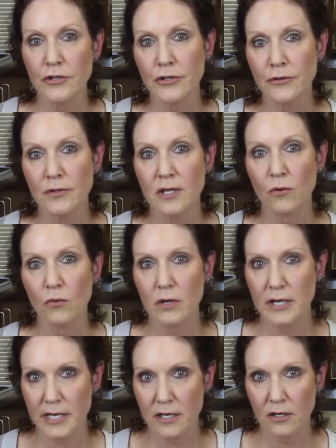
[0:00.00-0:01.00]
you that
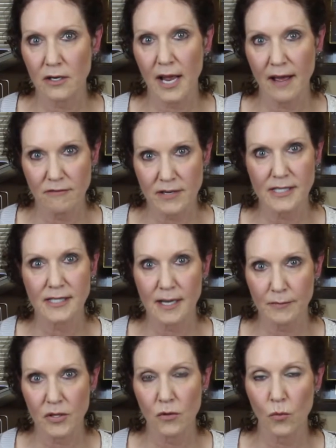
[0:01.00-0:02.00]
we're here every
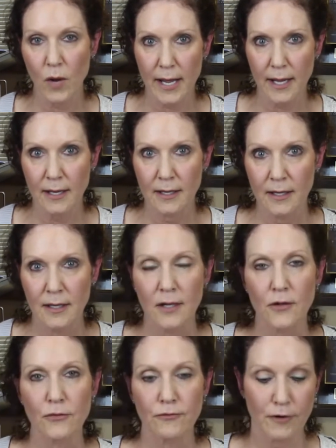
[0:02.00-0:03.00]
step of the way,
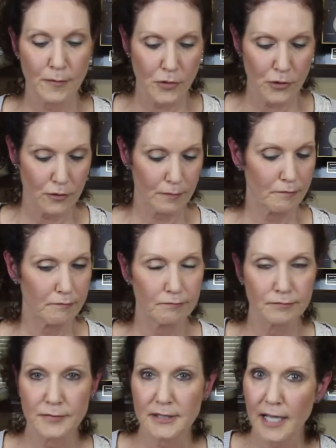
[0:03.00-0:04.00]
from your
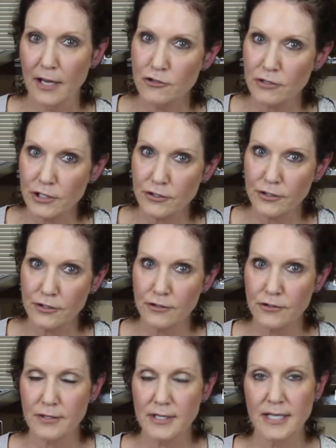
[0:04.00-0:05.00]
scheduling your
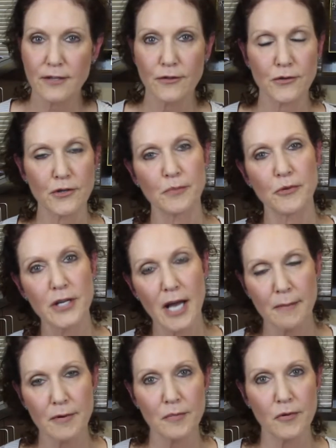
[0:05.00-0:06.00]
surgery through your
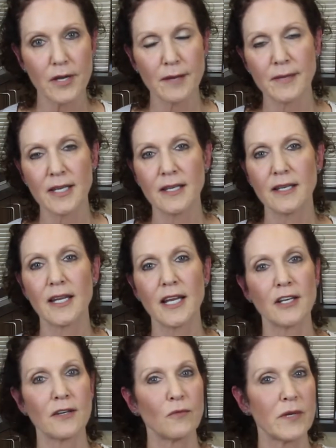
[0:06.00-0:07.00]
pre-op appointment,
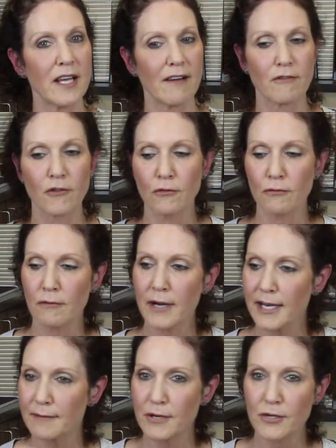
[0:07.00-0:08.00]
and we have
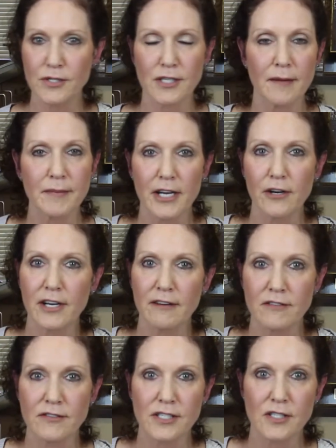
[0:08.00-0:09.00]
great post-op
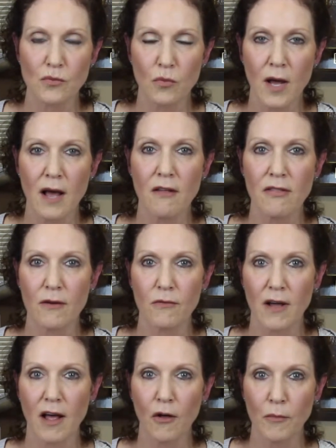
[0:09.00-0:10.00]
caregivers as well that
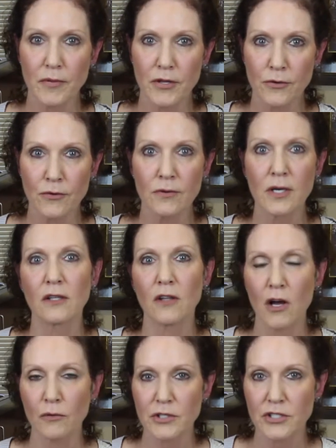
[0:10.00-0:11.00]
will help you
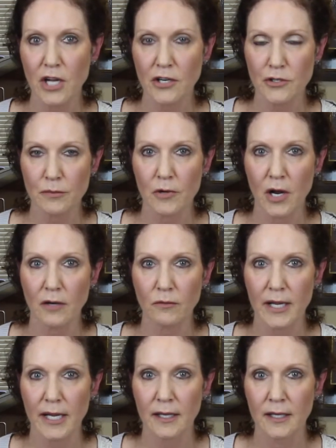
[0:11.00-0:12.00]
along with Dr.
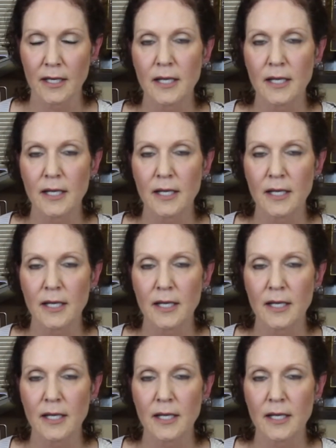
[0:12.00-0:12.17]
Broadway.